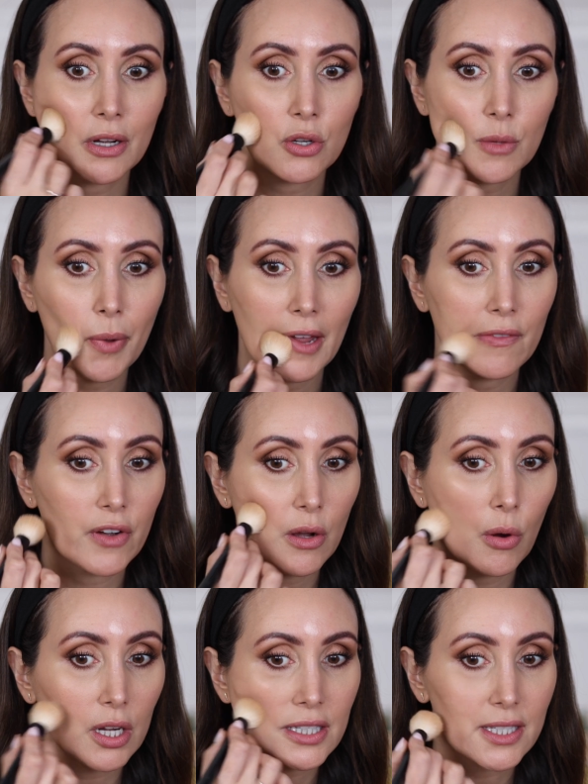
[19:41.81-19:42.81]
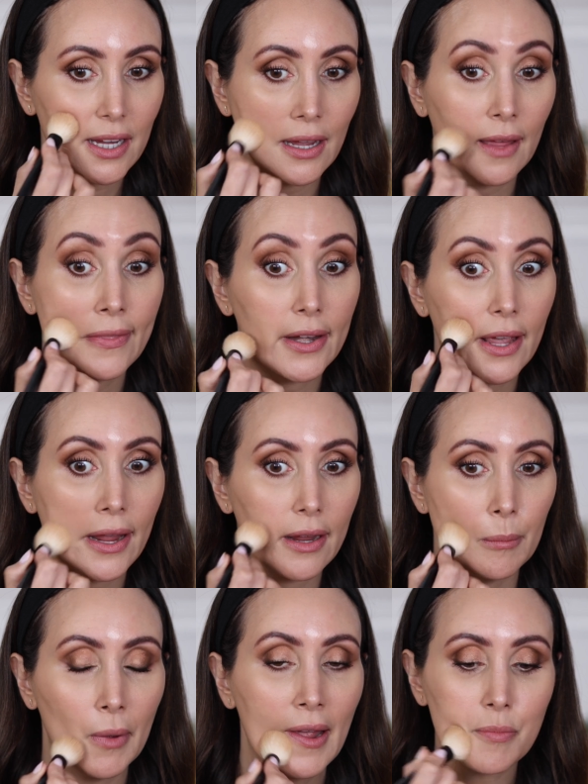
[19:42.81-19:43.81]
I know you're paying for quality and the
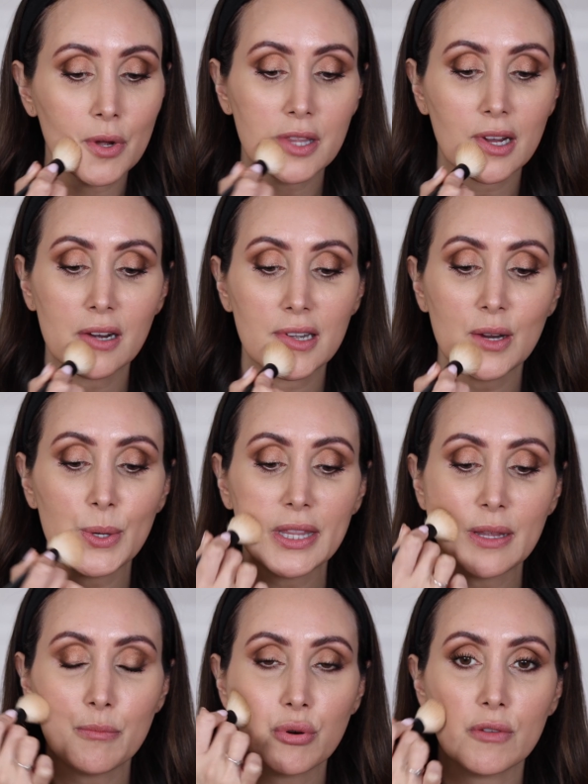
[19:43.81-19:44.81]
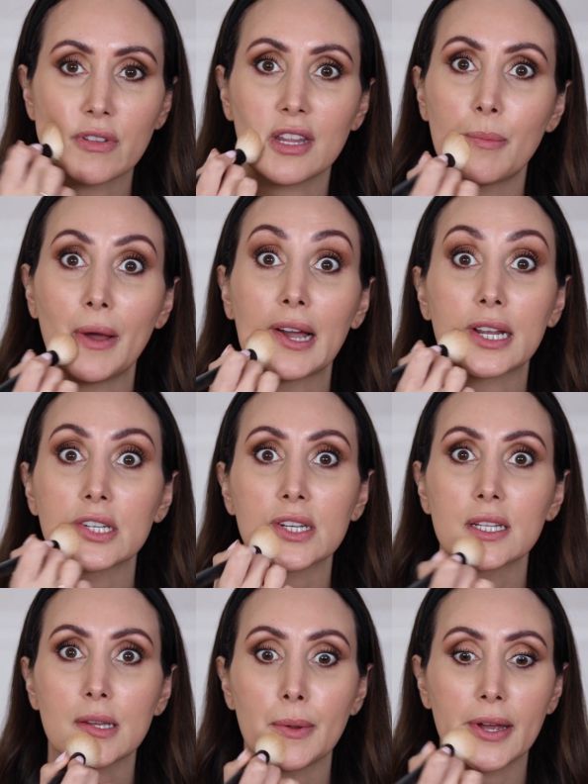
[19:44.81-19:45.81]
name, but they could do with improving their
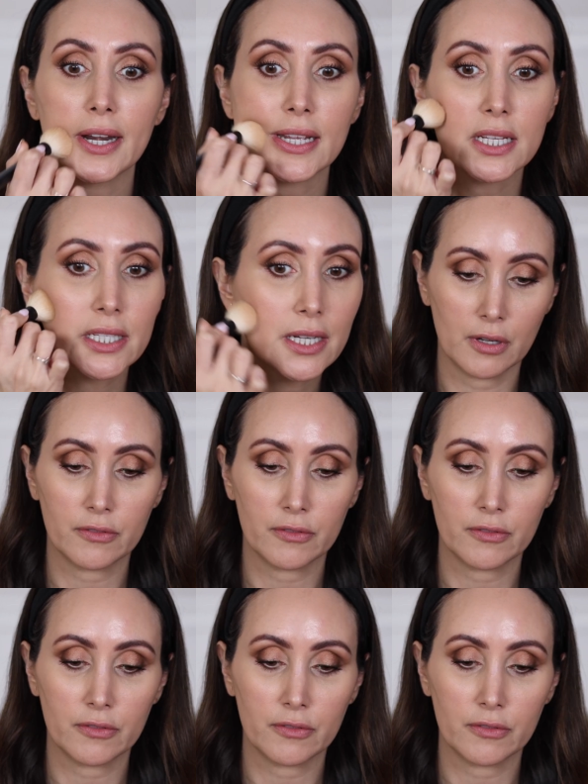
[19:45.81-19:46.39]
packaging, to be honest.